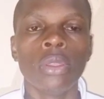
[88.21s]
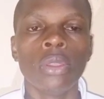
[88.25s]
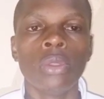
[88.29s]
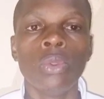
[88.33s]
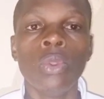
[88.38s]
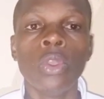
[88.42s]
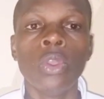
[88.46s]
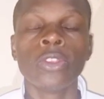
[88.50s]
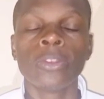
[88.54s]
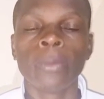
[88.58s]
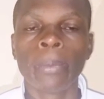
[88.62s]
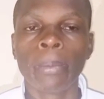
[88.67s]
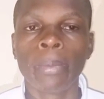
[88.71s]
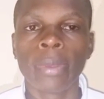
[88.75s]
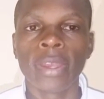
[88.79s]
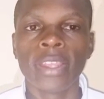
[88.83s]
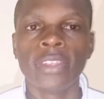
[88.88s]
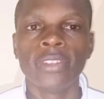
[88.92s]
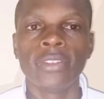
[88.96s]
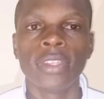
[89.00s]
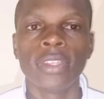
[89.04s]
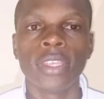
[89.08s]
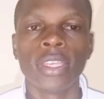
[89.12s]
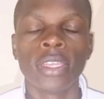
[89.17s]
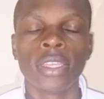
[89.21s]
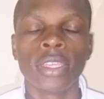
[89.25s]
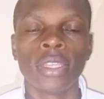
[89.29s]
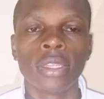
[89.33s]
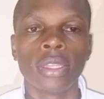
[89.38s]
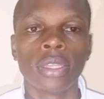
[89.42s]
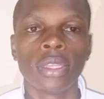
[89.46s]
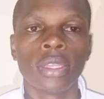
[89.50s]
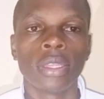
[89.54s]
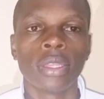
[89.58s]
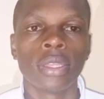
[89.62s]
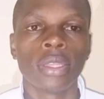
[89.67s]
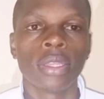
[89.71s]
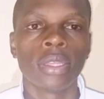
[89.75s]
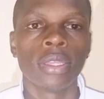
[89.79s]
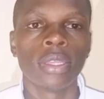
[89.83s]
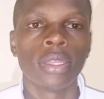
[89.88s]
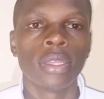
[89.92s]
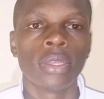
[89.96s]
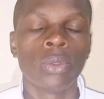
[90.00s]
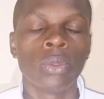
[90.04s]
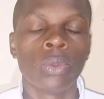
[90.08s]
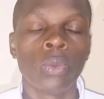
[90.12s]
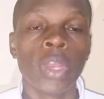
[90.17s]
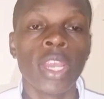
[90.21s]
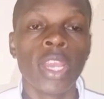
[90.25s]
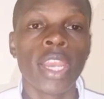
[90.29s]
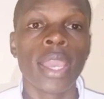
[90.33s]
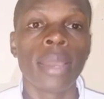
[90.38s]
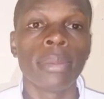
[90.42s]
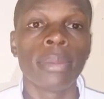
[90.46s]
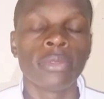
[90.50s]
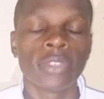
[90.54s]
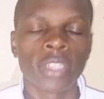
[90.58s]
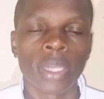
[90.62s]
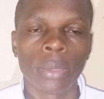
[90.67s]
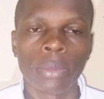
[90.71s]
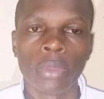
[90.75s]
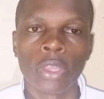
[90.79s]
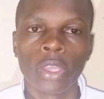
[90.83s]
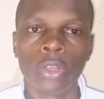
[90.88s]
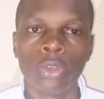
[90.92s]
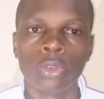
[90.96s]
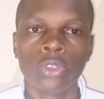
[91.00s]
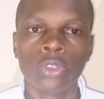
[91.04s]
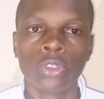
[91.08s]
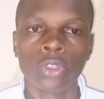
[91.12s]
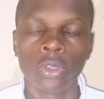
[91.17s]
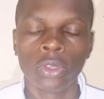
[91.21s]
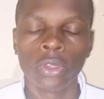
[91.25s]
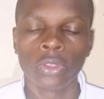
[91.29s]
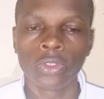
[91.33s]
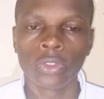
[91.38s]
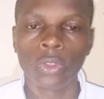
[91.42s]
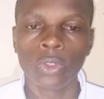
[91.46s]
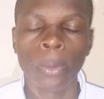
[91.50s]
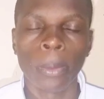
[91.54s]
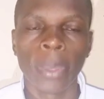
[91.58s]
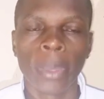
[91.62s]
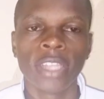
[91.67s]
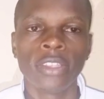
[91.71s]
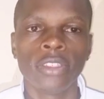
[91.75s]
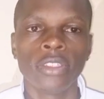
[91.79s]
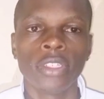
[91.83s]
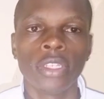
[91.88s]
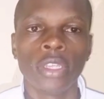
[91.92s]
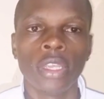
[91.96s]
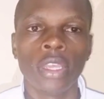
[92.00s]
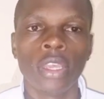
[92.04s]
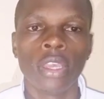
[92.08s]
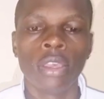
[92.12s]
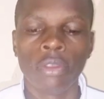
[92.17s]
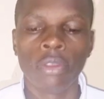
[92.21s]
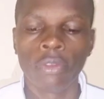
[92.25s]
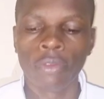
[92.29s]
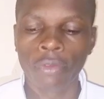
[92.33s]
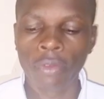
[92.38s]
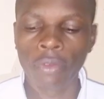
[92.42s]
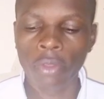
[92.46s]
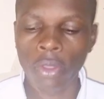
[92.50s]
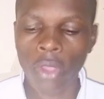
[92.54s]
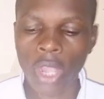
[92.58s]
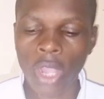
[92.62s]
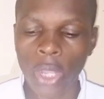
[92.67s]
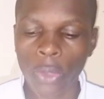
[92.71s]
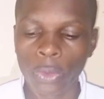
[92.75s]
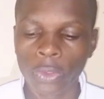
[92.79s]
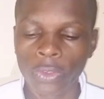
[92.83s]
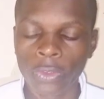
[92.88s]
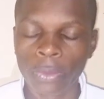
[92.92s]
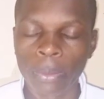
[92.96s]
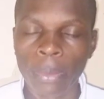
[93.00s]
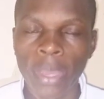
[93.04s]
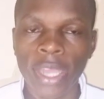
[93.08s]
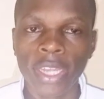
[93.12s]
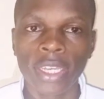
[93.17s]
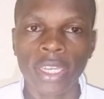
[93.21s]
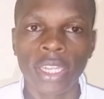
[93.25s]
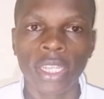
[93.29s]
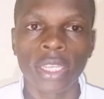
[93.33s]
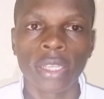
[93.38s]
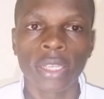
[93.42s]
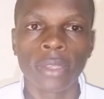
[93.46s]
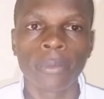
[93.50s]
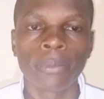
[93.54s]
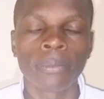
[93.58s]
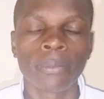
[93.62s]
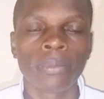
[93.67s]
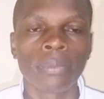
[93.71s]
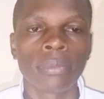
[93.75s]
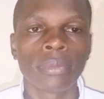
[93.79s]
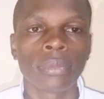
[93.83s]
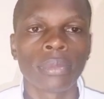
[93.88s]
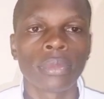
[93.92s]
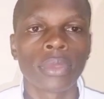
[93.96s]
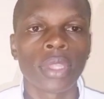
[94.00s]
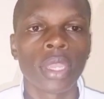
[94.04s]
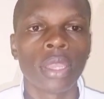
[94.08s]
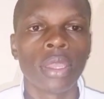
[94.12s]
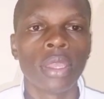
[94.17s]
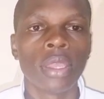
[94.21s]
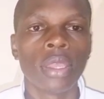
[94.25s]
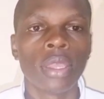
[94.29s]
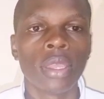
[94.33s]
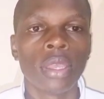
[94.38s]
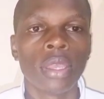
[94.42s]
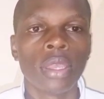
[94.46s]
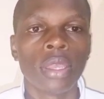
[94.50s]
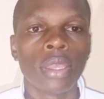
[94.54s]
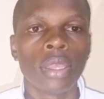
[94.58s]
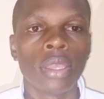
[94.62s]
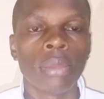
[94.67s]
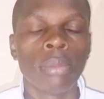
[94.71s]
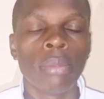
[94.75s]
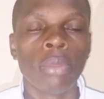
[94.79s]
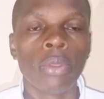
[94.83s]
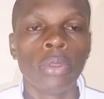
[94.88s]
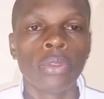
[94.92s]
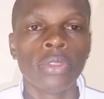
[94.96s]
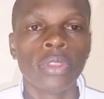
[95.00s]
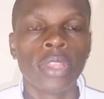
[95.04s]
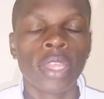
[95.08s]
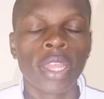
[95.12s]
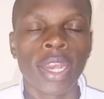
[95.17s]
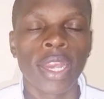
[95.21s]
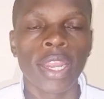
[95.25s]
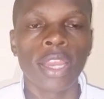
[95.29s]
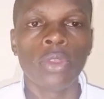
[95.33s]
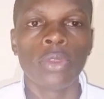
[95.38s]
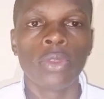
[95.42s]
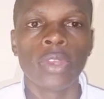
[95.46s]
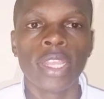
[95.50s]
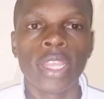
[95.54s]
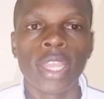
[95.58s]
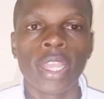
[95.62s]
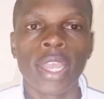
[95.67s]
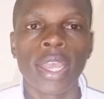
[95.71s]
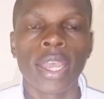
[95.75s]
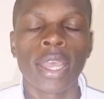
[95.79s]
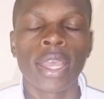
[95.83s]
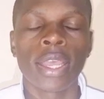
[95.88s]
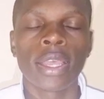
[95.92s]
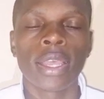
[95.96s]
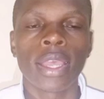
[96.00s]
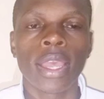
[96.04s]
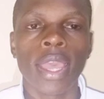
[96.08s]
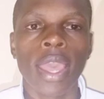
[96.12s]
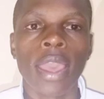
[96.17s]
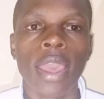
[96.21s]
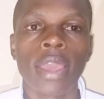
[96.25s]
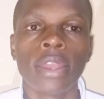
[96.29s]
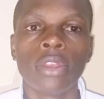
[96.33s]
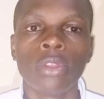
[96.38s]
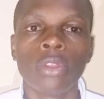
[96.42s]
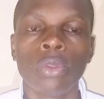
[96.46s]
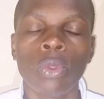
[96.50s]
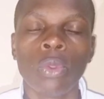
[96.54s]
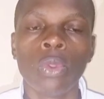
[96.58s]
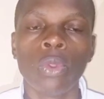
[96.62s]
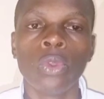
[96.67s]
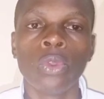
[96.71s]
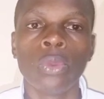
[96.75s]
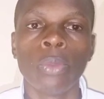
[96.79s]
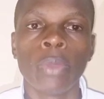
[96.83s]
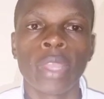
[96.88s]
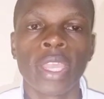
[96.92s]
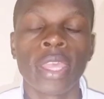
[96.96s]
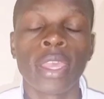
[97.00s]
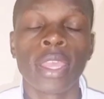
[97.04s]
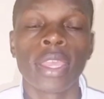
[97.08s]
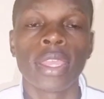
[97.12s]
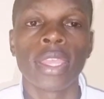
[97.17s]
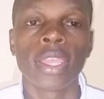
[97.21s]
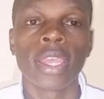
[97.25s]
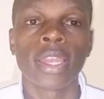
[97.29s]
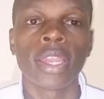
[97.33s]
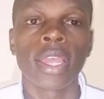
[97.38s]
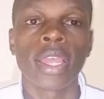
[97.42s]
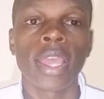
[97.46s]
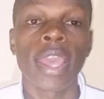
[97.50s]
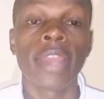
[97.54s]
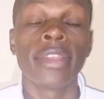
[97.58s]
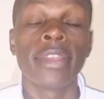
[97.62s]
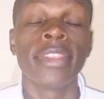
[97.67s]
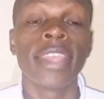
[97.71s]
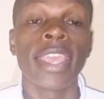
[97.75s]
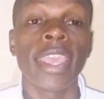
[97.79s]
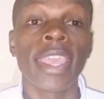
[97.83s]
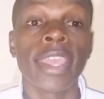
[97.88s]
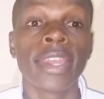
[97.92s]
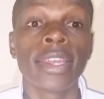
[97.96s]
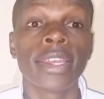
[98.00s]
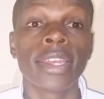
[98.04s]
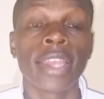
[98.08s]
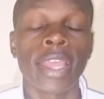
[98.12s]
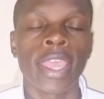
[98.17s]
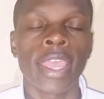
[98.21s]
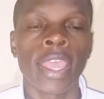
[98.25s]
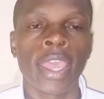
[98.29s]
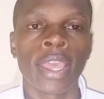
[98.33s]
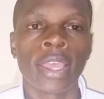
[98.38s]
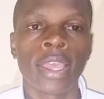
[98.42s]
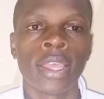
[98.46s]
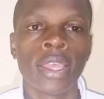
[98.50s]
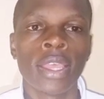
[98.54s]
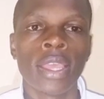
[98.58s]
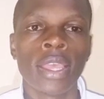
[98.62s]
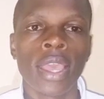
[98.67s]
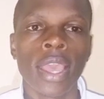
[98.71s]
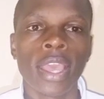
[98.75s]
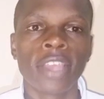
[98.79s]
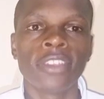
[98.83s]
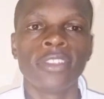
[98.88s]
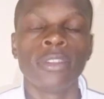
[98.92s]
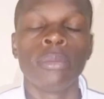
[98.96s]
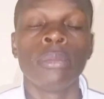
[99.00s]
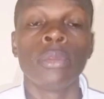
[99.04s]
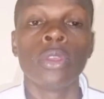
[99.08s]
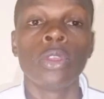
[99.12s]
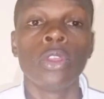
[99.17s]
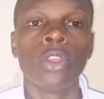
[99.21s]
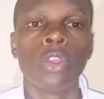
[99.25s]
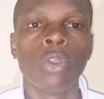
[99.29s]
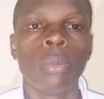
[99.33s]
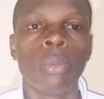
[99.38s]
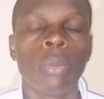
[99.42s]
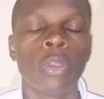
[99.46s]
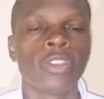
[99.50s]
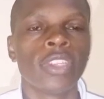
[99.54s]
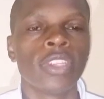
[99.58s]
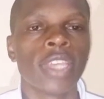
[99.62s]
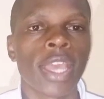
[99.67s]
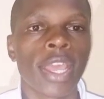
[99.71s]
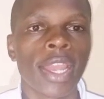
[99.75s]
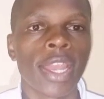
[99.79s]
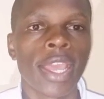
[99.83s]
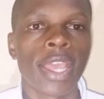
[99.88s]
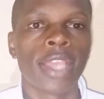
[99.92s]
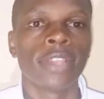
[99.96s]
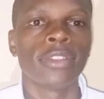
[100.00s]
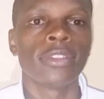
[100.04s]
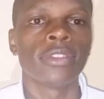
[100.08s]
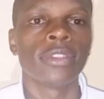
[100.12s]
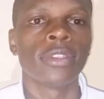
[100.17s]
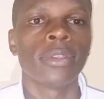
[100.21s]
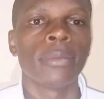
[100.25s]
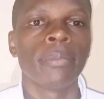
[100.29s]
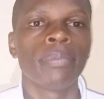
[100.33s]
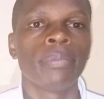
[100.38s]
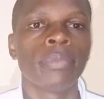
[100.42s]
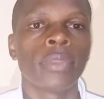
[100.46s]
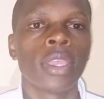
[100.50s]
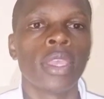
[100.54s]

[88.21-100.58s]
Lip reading: who was praising William Samoei Ruto so much for outsmarting both Raila Odinga and Uhuru Muigai Kenyatta and the entire Azimio la Umoja alliance